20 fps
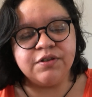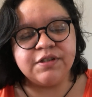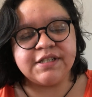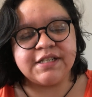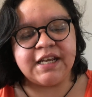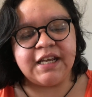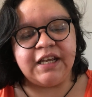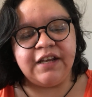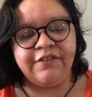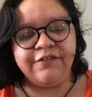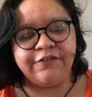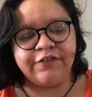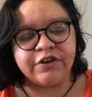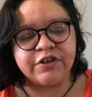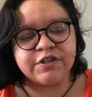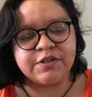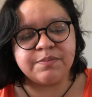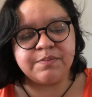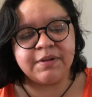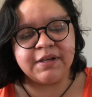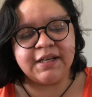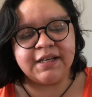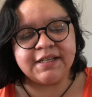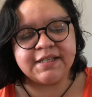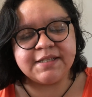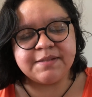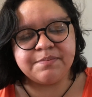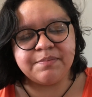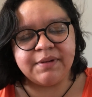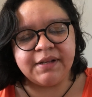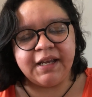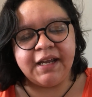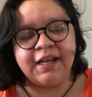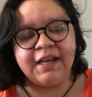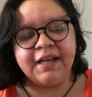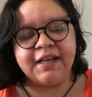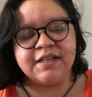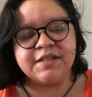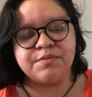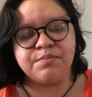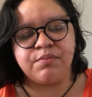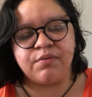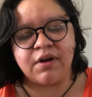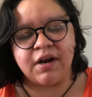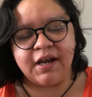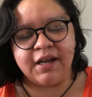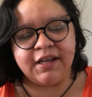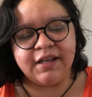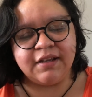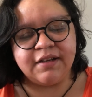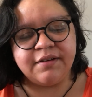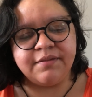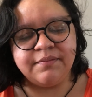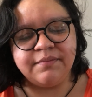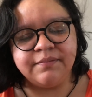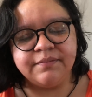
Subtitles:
taking first place, playing as Brian.